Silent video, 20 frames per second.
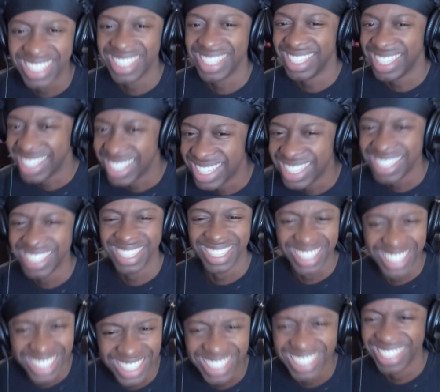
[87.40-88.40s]
How you
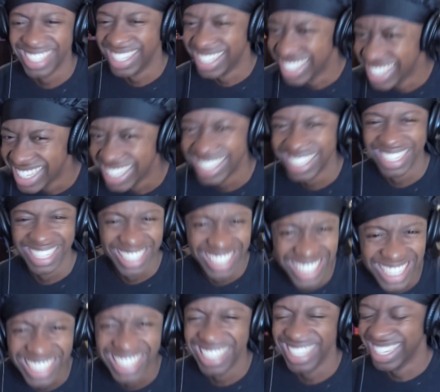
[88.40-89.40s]
feel? How you
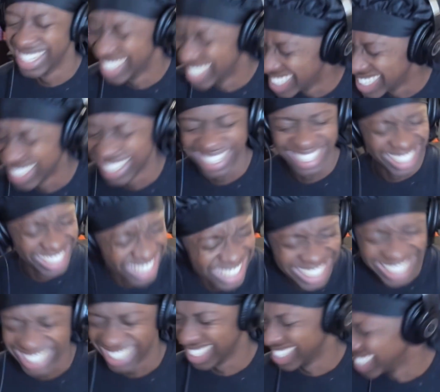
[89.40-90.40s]
feel? Baby, I feel
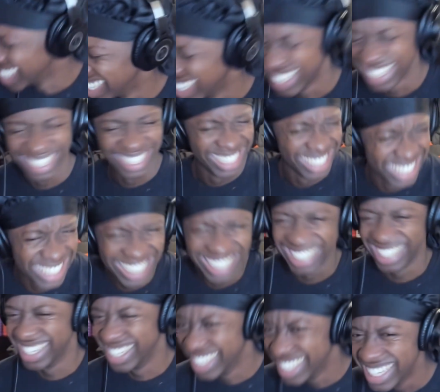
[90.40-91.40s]
fine. I need
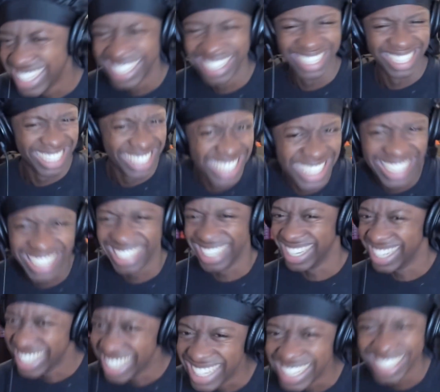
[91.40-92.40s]
more dollar signs.
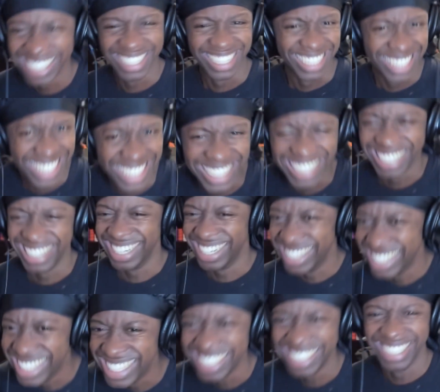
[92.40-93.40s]
Cause you came
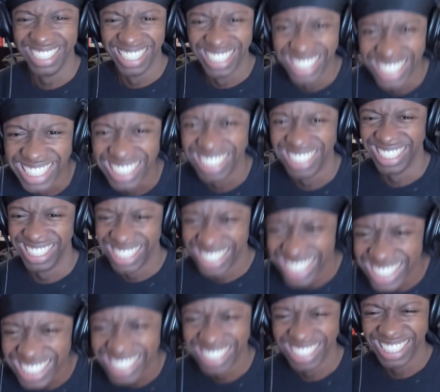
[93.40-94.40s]
right on time.
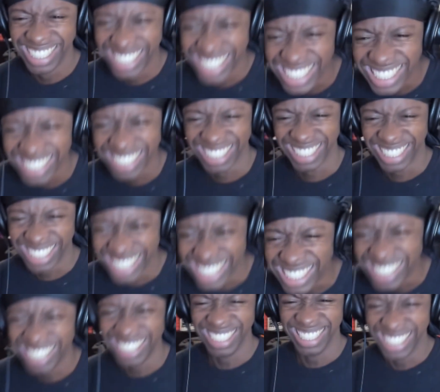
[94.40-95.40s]
Can we turn up all
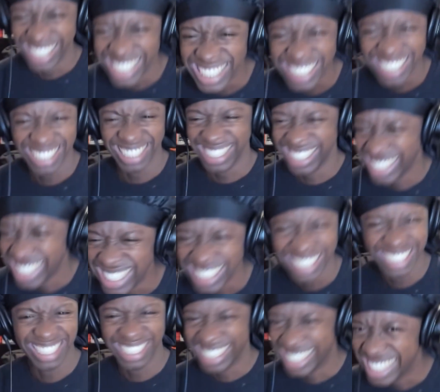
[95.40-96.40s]
these lights? Can
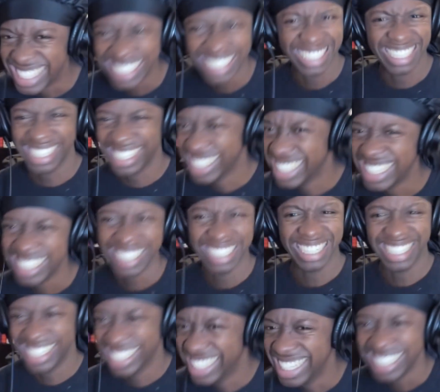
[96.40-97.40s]
I roll up, get a
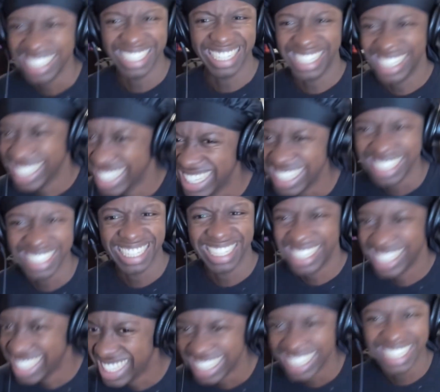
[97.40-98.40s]
little high? Every
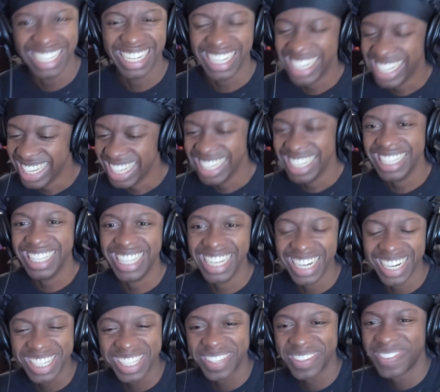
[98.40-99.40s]
time I look at you.
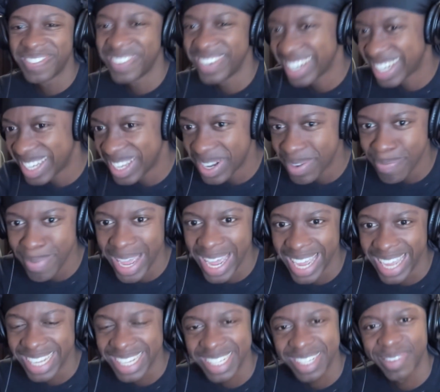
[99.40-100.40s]
There's the fucking
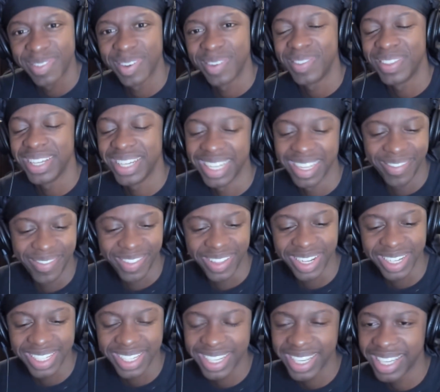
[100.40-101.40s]
mask from the If
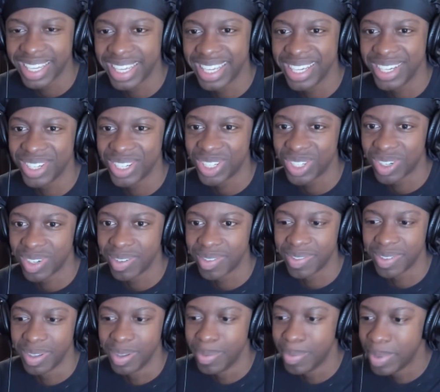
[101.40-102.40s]
Looks Could Kill short
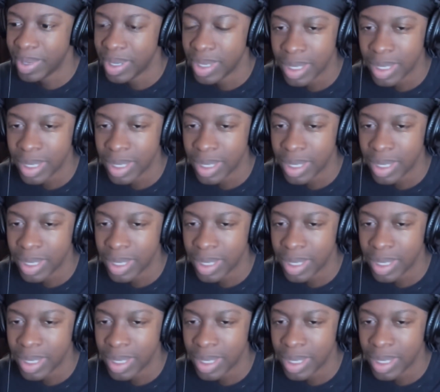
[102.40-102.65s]
film.